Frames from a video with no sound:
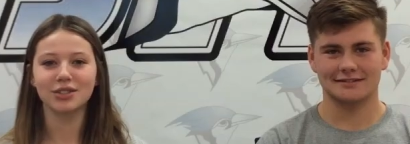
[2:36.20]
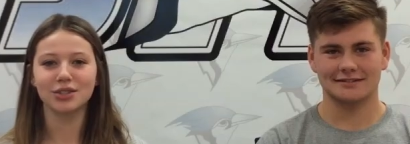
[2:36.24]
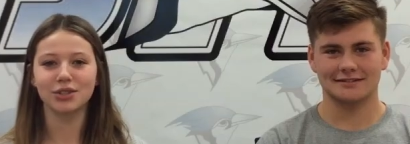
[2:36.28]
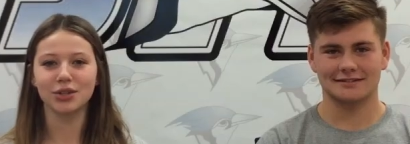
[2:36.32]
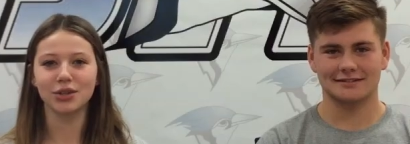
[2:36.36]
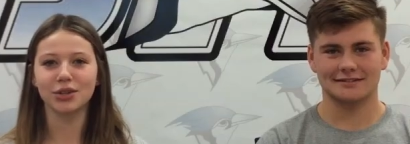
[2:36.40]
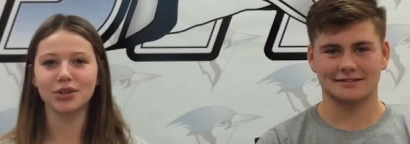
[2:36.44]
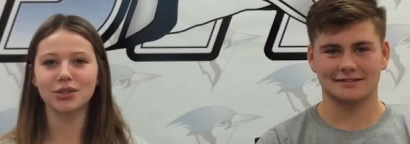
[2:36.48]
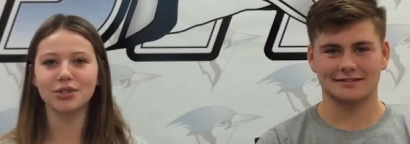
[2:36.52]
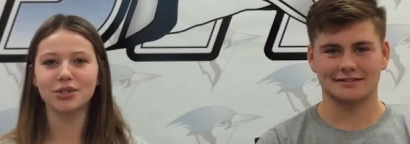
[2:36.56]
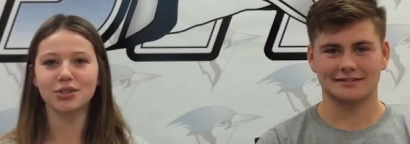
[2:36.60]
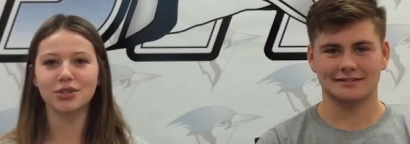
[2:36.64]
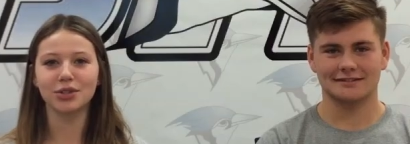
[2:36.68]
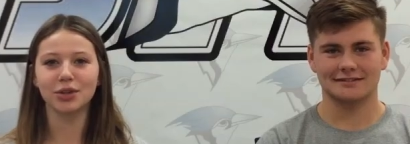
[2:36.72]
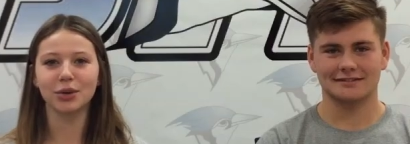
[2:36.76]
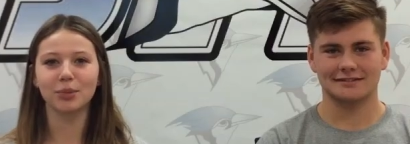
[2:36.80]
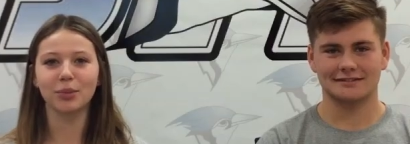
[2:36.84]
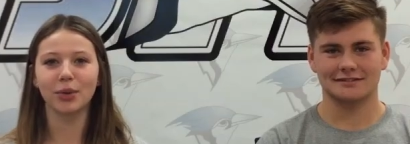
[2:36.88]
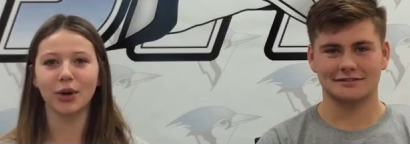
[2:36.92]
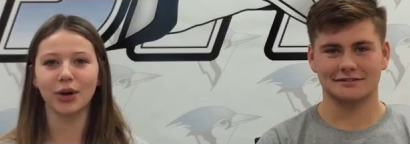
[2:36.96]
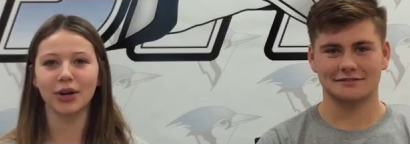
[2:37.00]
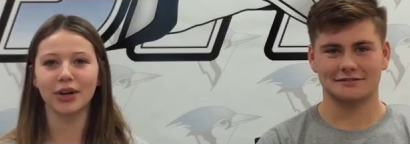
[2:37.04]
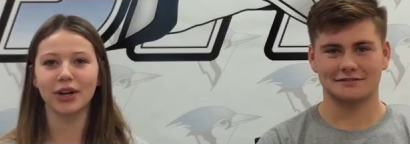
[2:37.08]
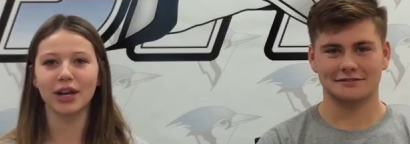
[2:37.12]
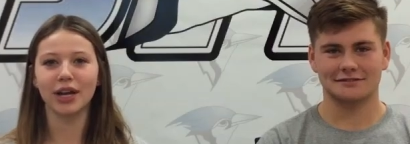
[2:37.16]
Speaker 1: Students
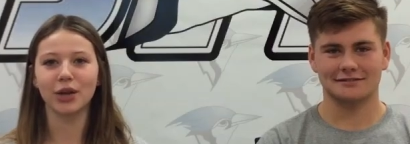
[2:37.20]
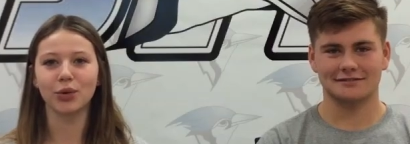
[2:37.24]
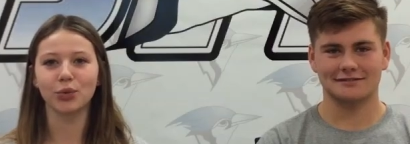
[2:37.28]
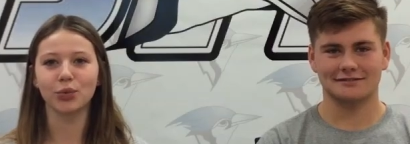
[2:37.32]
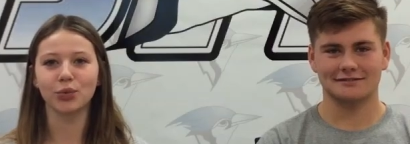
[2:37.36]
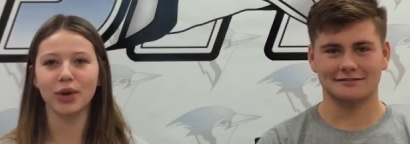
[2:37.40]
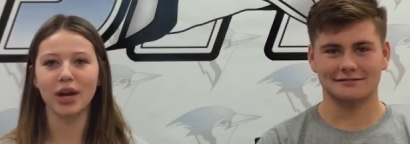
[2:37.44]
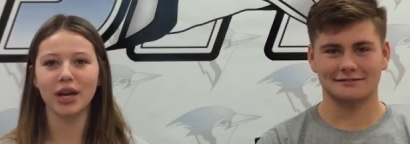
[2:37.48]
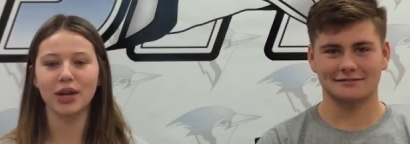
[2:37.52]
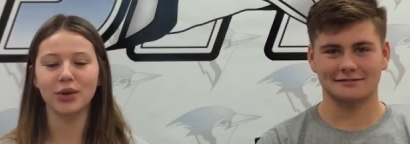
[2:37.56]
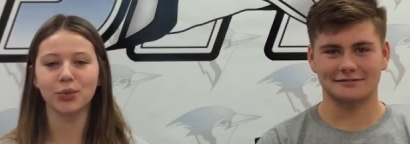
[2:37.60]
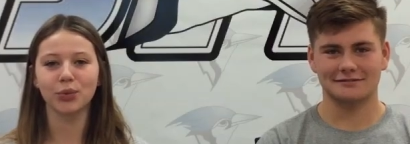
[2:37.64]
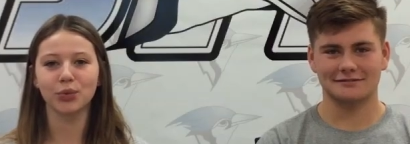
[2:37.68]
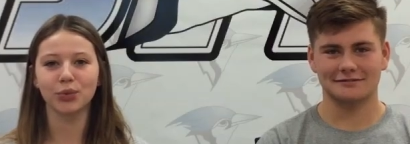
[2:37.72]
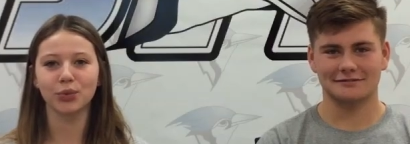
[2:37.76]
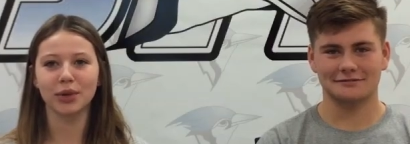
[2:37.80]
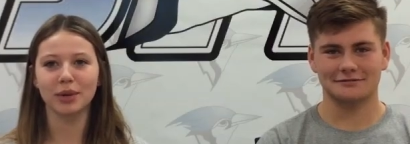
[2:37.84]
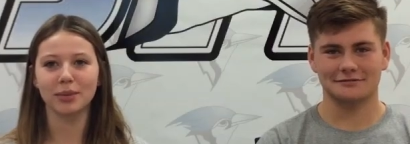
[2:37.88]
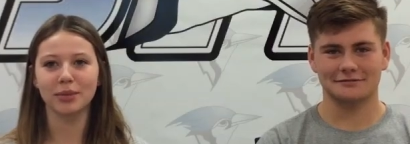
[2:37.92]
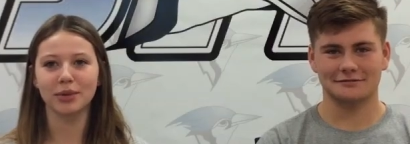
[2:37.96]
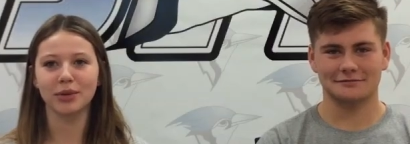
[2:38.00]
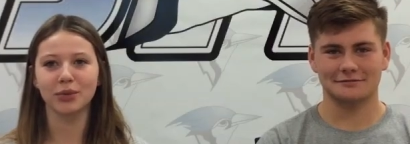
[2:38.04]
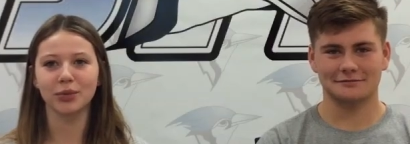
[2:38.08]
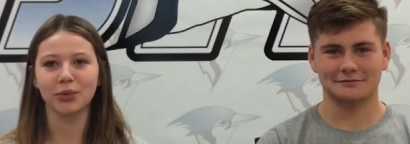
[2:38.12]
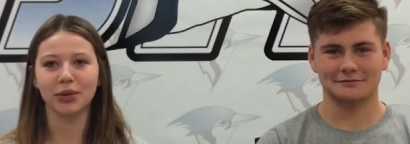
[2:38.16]
took part in Red
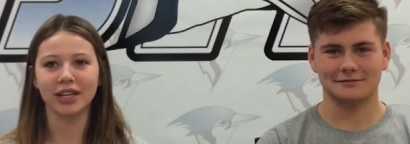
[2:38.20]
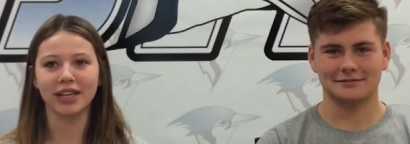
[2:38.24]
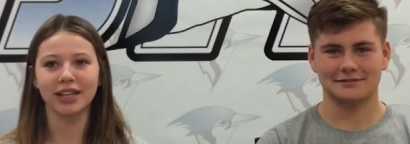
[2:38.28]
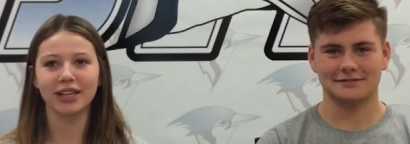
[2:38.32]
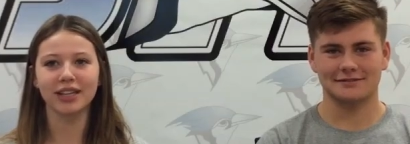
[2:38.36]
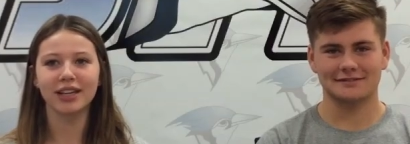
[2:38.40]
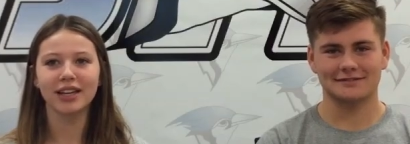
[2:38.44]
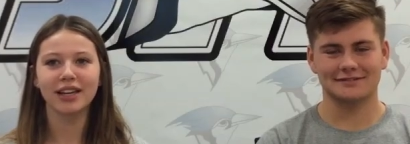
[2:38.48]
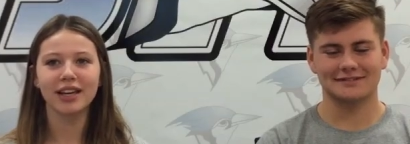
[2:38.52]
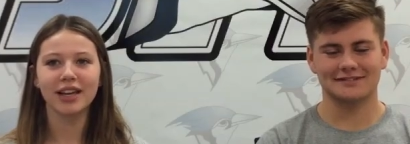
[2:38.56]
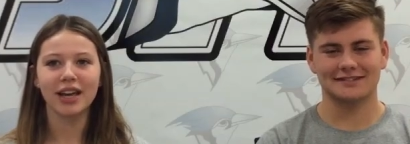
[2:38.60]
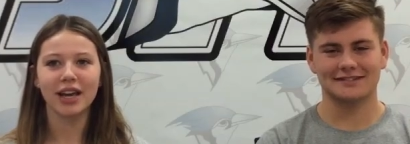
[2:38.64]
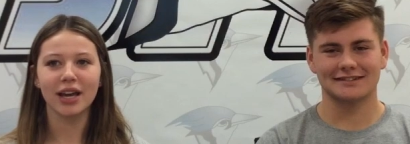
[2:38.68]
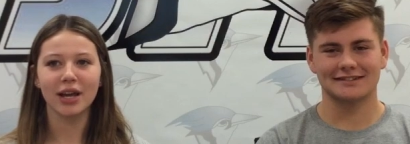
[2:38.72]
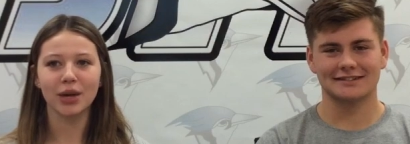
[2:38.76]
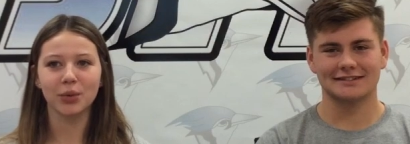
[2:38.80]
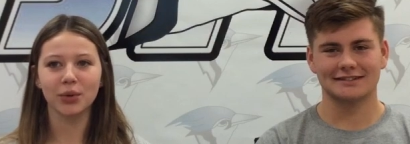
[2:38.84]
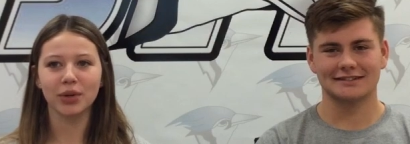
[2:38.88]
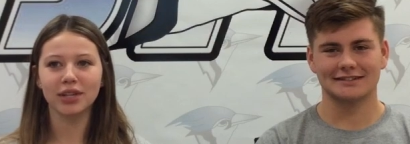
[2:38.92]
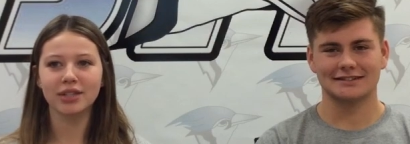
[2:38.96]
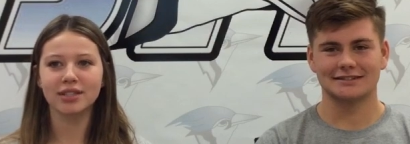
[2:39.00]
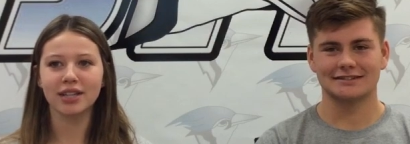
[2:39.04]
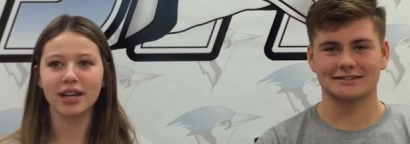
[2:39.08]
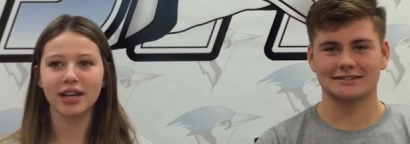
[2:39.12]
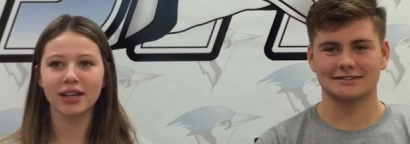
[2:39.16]
Ribbon Week, a
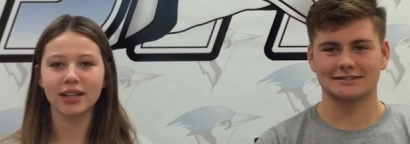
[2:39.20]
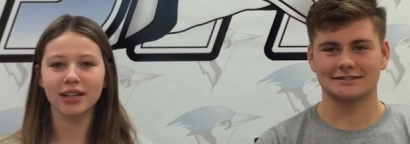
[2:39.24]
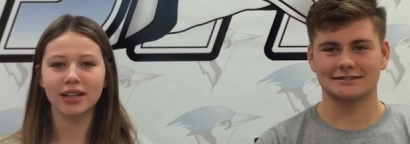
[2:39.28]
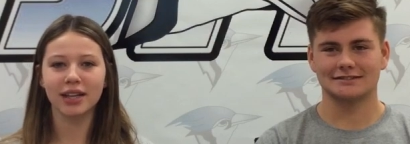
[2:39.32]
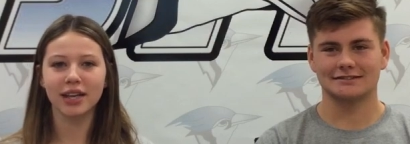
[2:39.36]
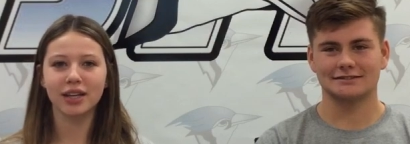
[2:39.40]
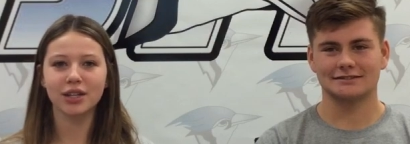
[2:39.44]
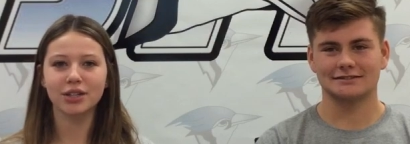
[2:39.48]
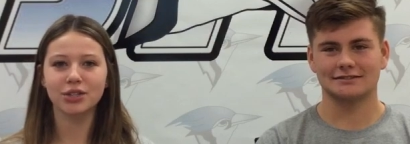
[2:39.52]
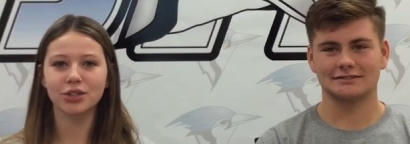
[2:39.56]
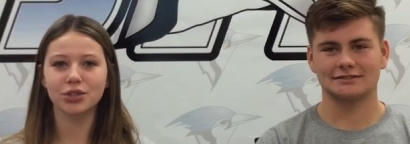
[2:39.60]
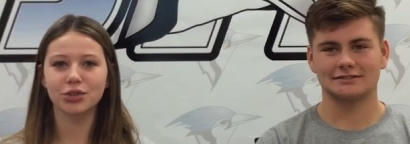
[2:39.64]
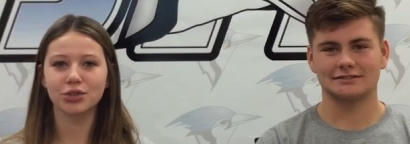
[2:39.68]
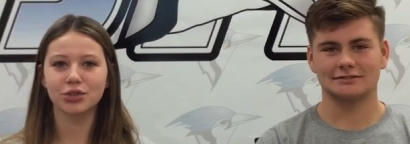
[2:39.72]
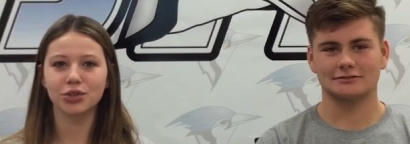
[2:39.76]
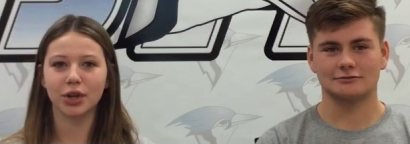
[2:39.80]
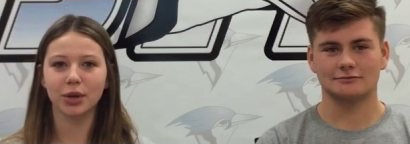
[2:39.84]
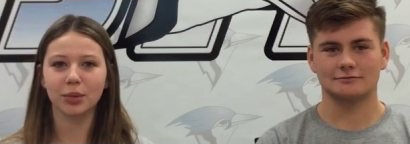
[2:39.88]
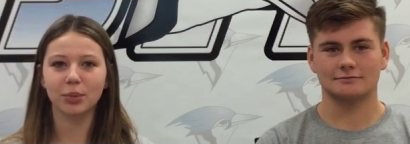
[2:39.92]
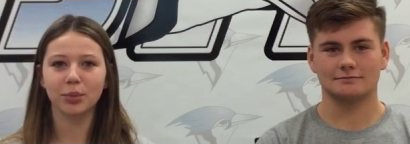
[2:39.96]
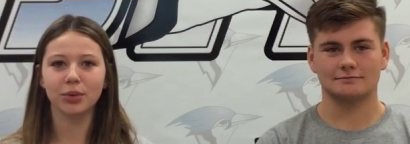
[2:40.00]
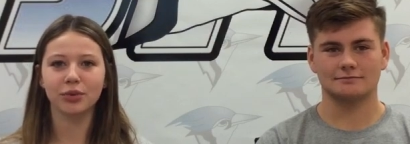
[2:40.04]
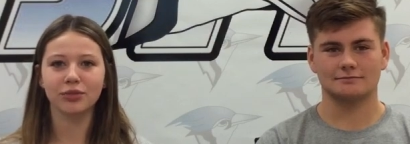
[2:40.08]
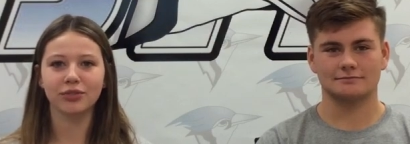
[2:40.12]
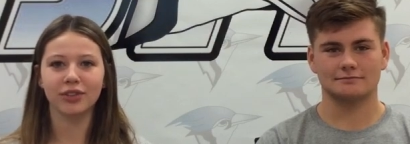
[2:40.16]
week dedicated to
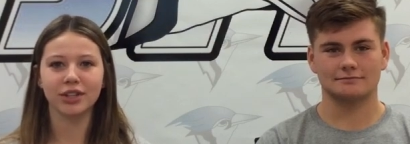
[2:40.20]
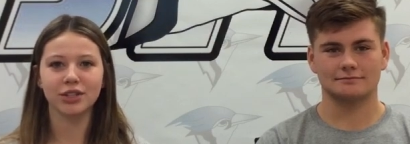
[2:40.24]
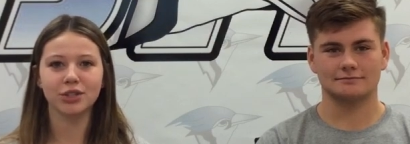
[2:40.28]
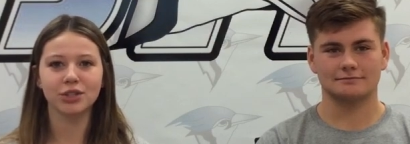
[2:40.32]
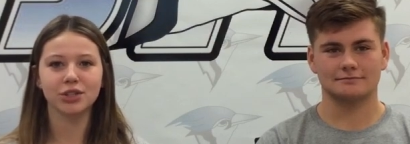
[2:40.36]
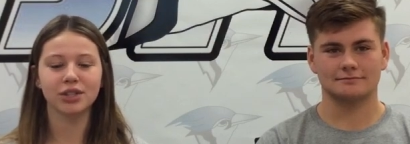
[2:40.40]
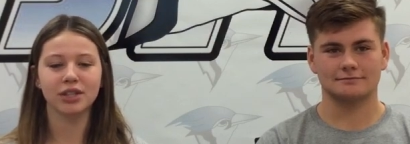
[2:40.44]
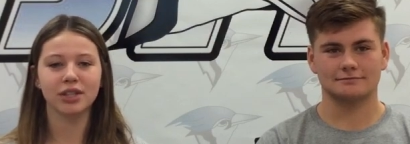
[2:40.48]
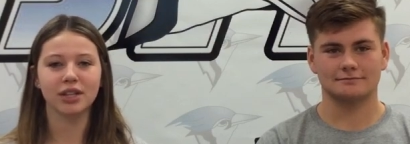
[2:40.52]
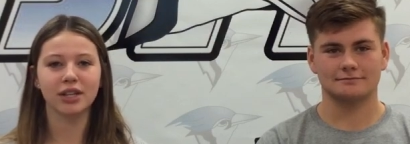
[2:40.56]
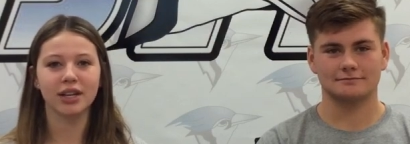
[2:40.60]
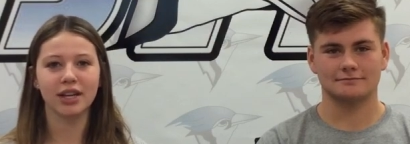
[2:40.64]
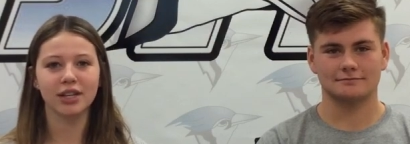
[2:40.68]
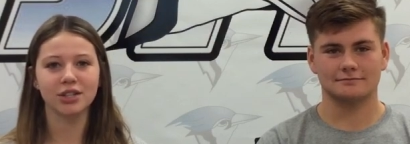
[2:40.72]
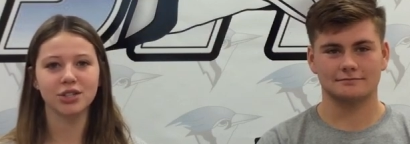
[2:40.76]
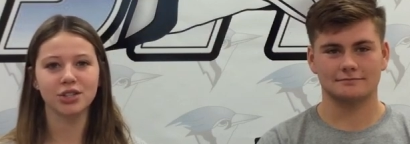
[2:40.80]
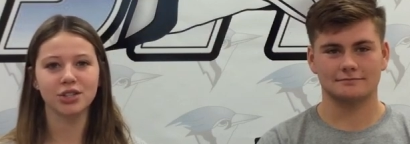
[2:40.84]
drug prevention and